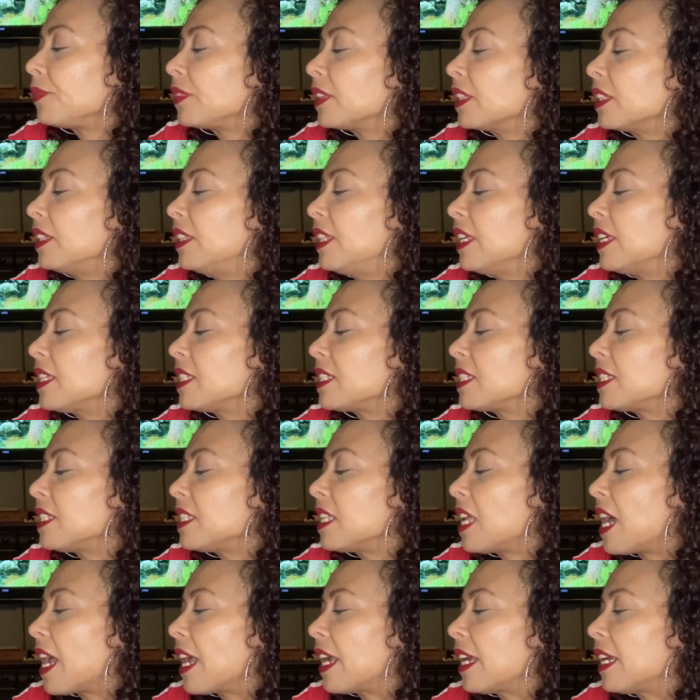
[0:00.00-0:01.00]
This
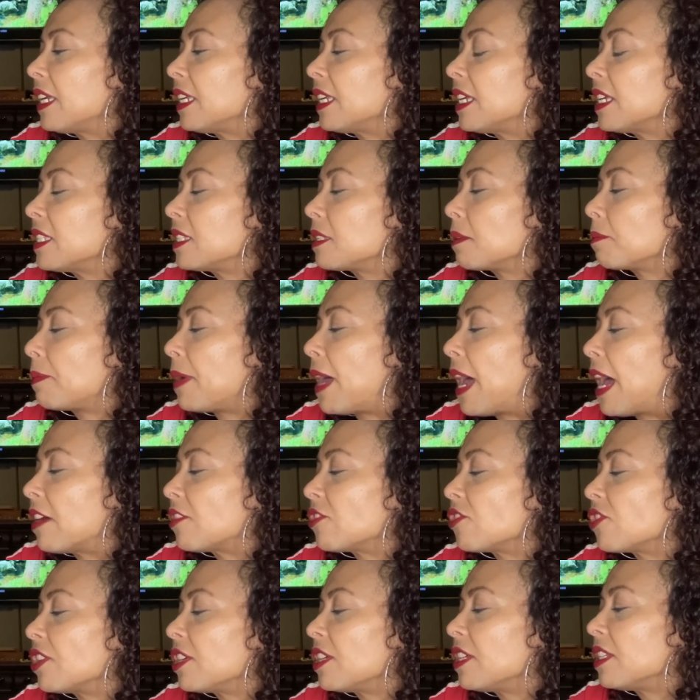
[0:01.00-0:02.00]
knight is a
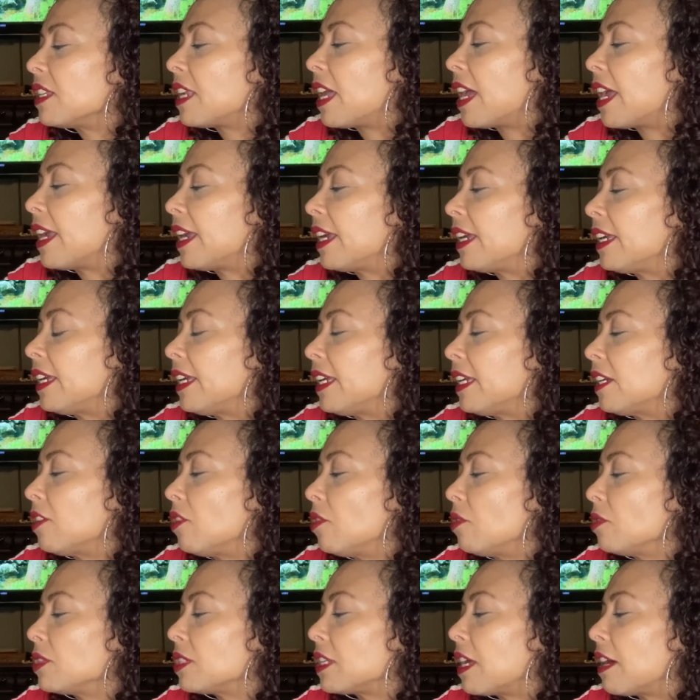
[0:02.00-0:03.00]
passionate knight. He
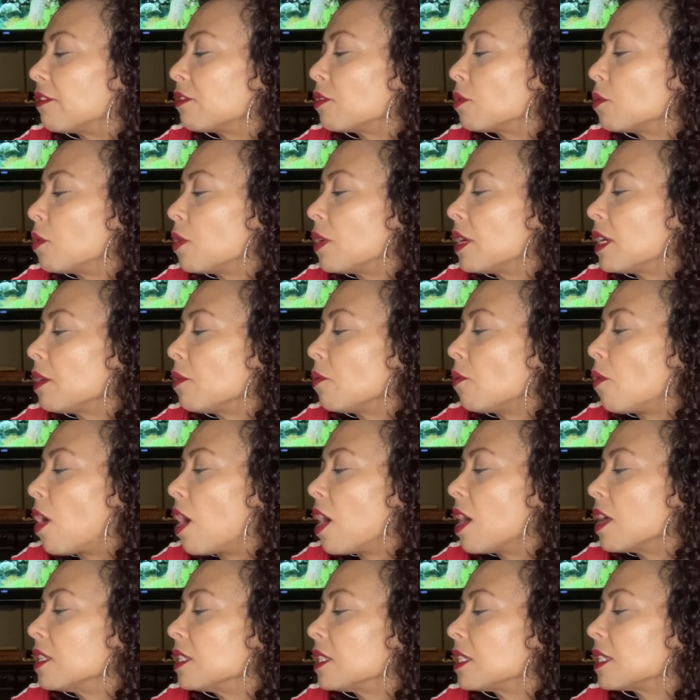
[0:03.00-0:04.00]
goes after what he
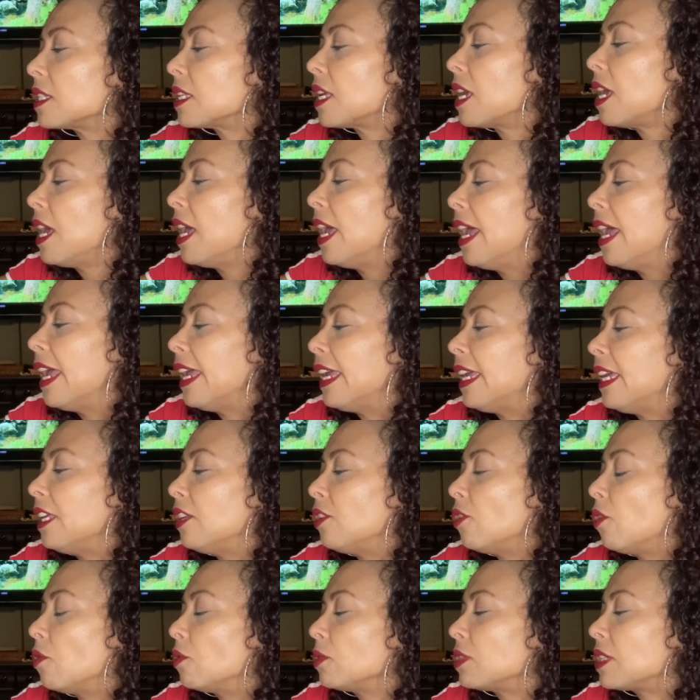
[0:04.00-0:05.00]
wants he
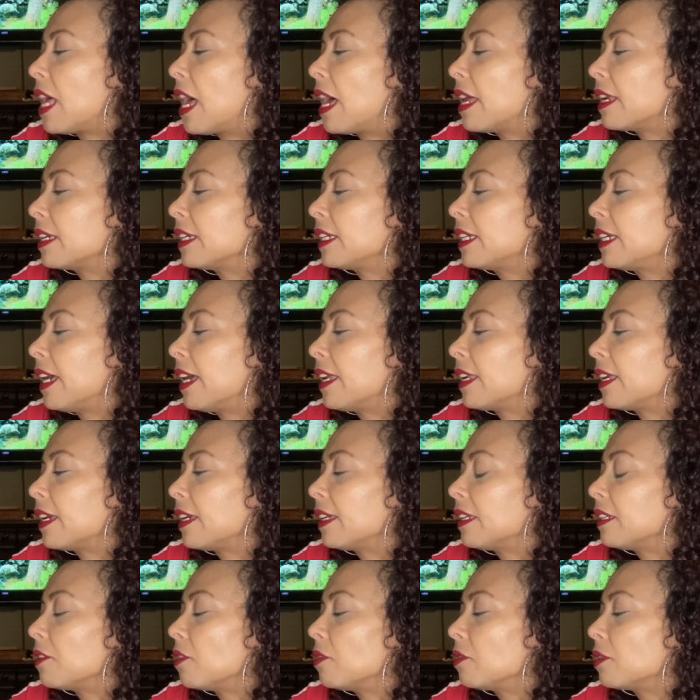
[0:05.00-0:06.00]
knows how to get
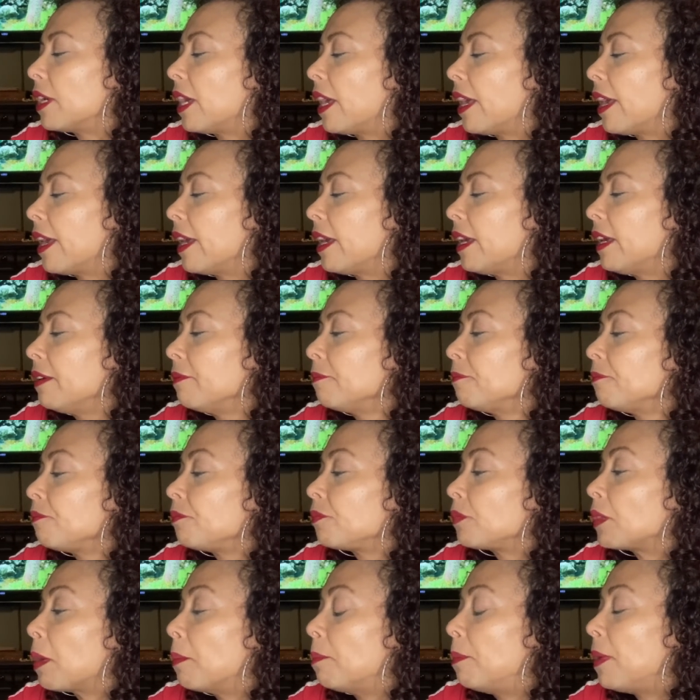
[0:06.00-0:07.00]
it, okay?
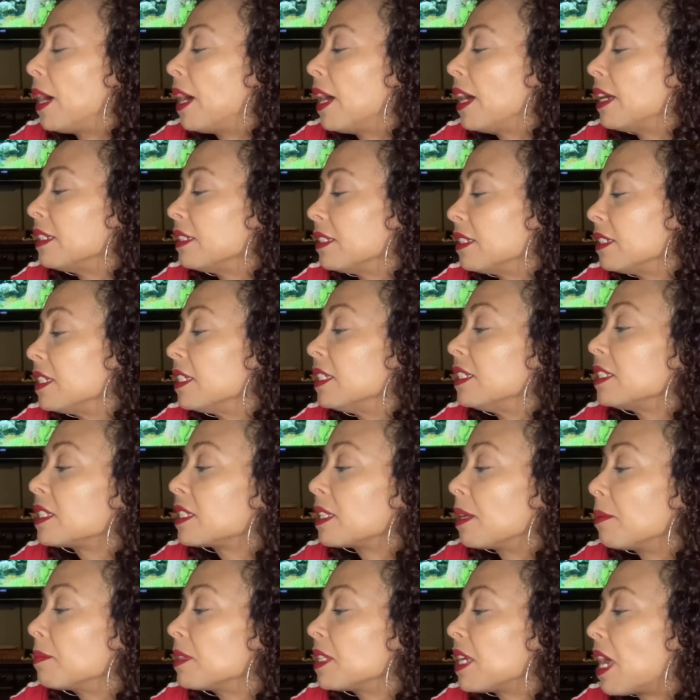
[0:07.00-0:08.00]
But
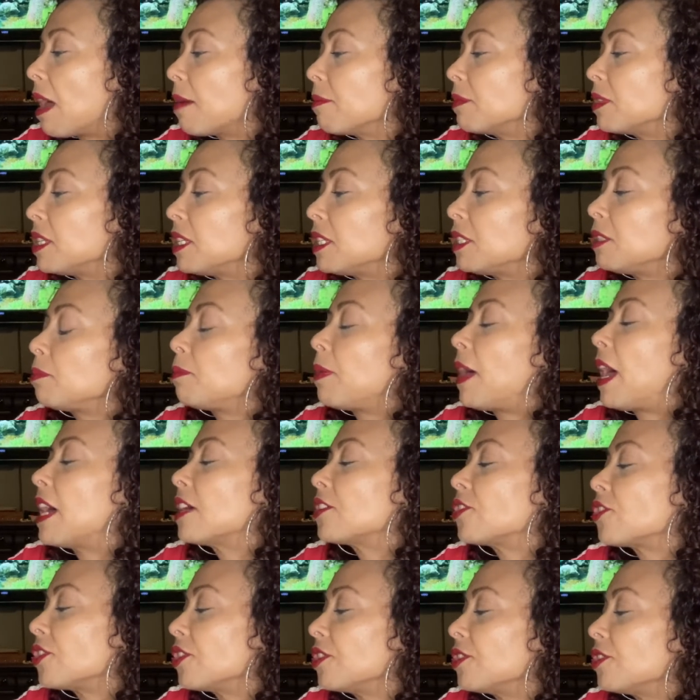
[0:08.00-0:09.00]
sometimes his
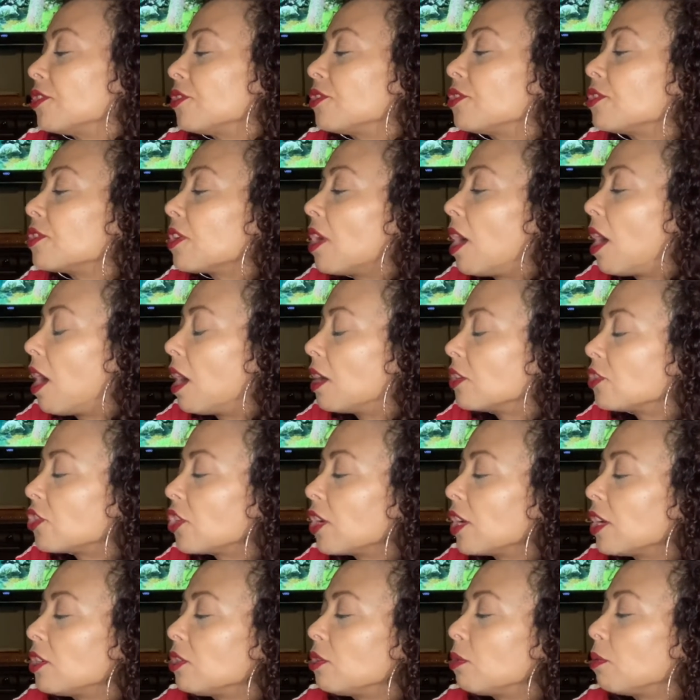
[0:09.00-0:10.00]
passions uh,
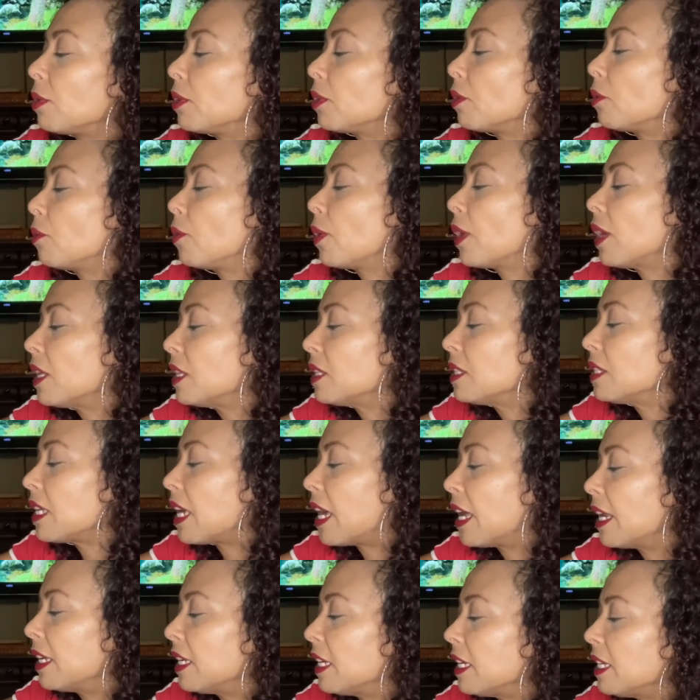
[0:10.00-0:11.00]
change with the wind
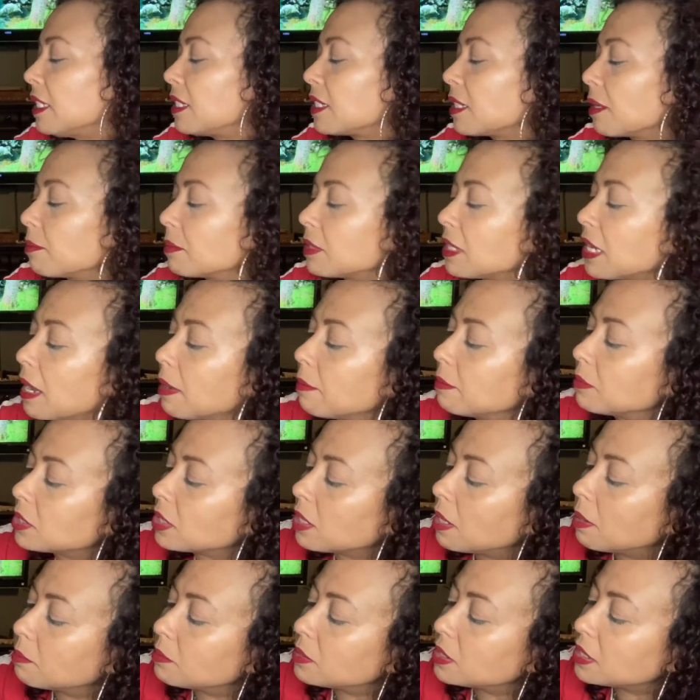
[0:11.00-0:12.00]
and he sometimes
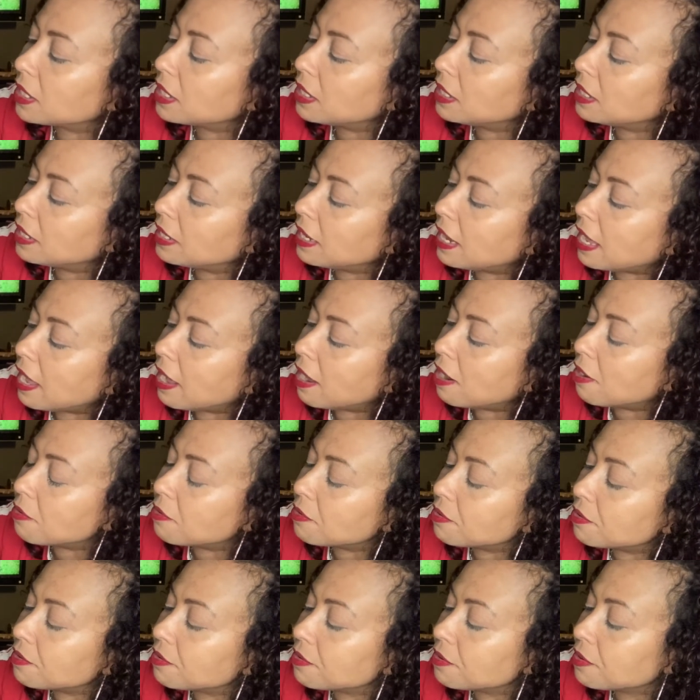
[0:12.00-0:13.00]
comes in and
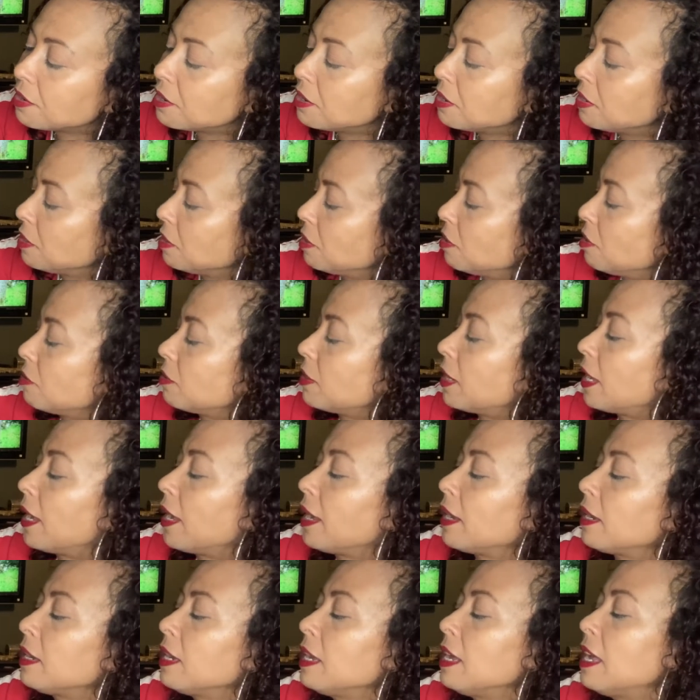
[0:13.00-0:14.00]
out,
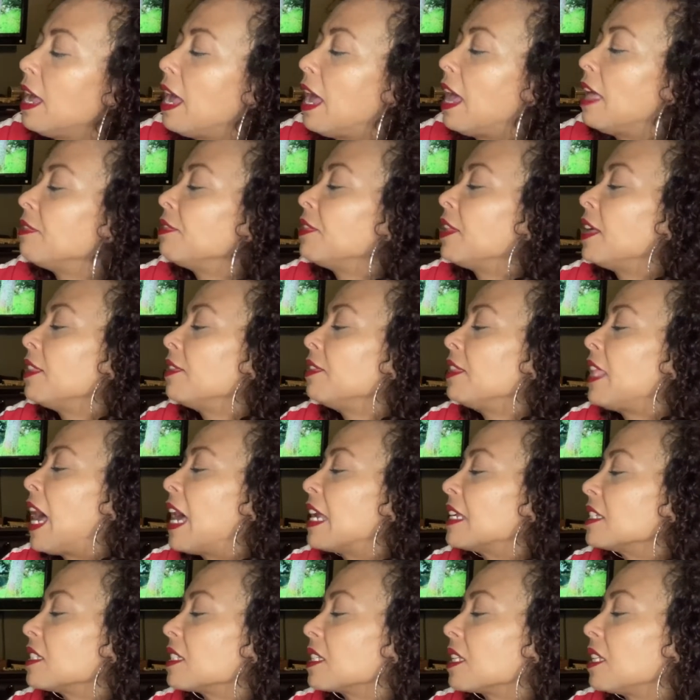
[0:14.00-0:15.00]
okay? And then
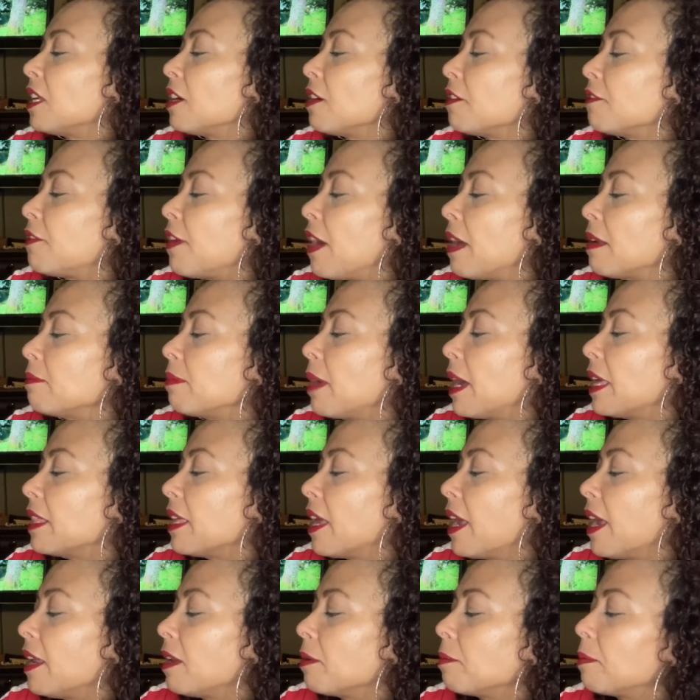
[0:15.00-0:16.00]
that is clarified by
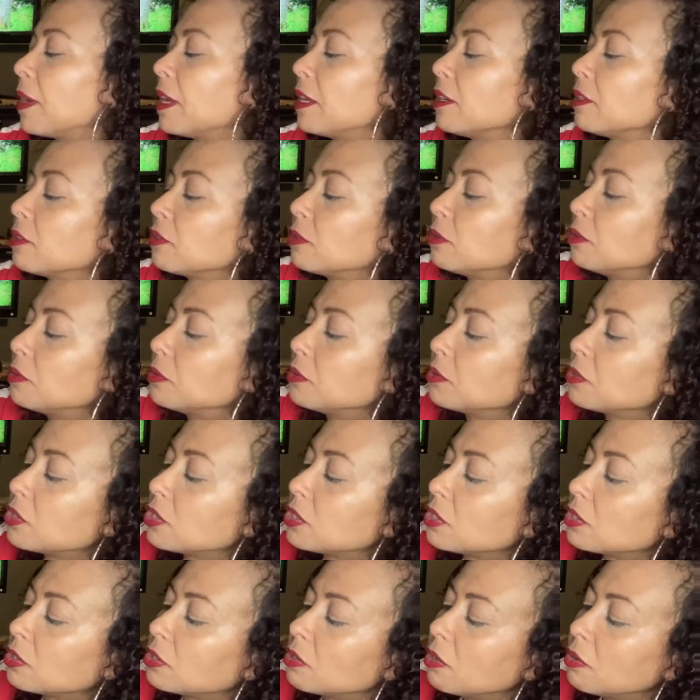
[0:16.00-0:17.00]
the Eight of Pentacles.
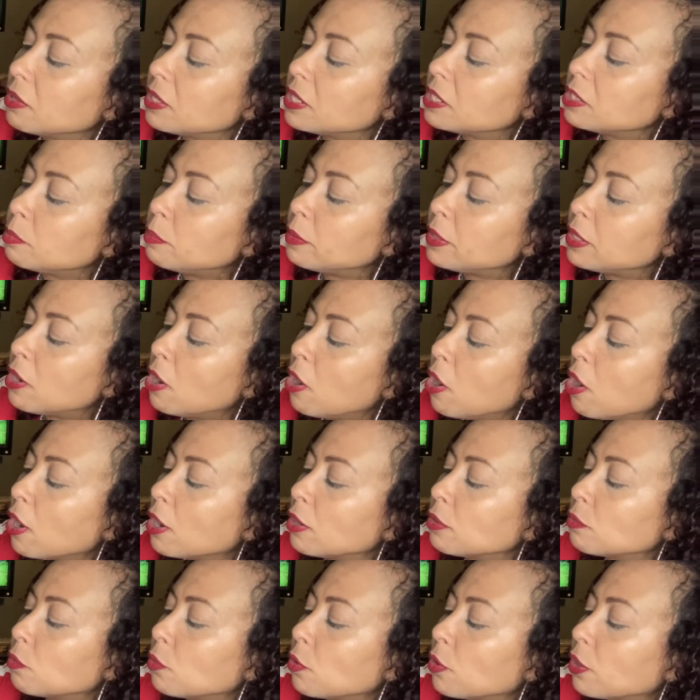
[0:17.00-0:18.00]
So it's been
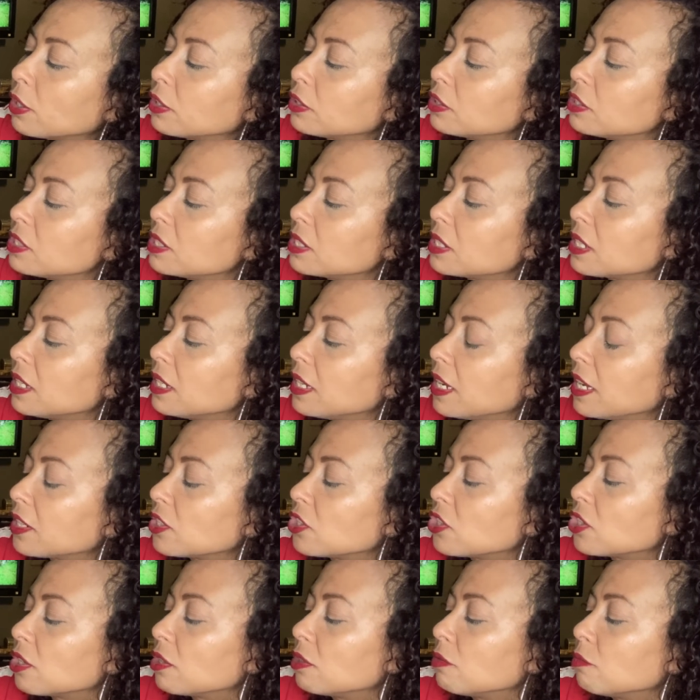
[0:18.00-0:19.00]
hard work, this
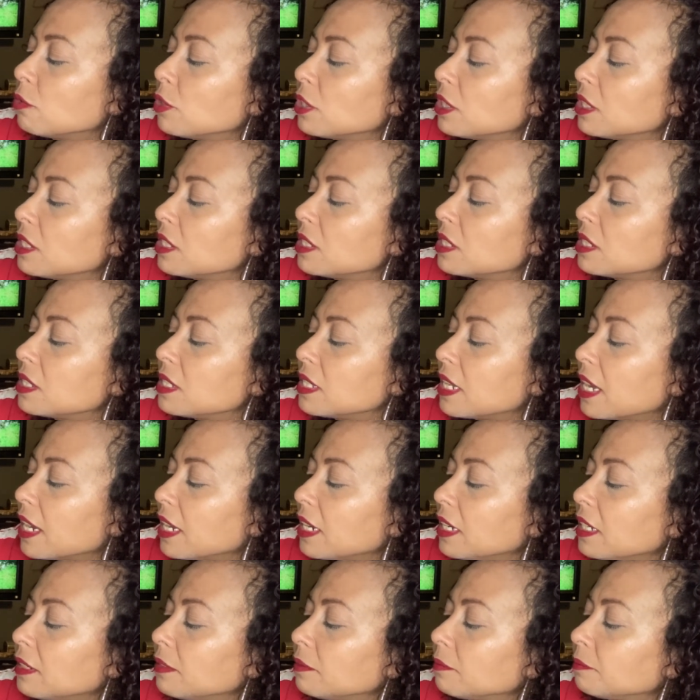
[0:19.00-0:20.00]
connection with this
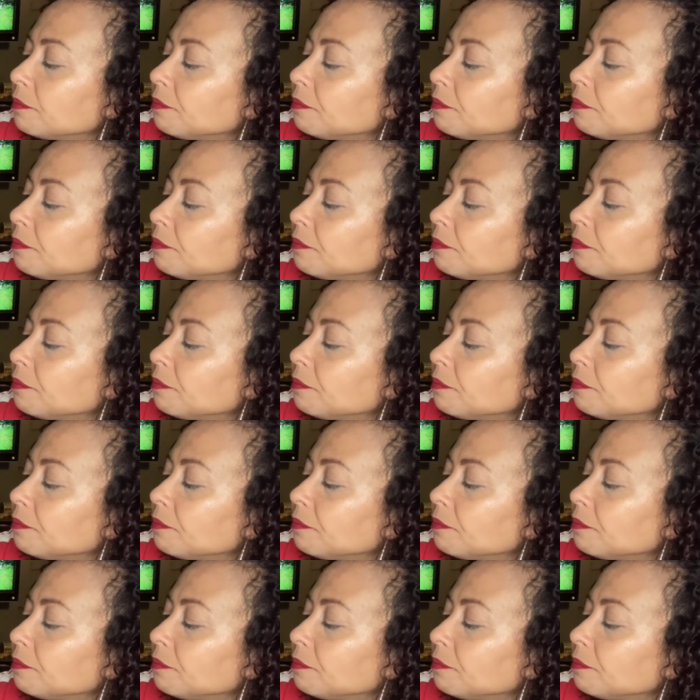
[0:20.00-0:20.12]
knight,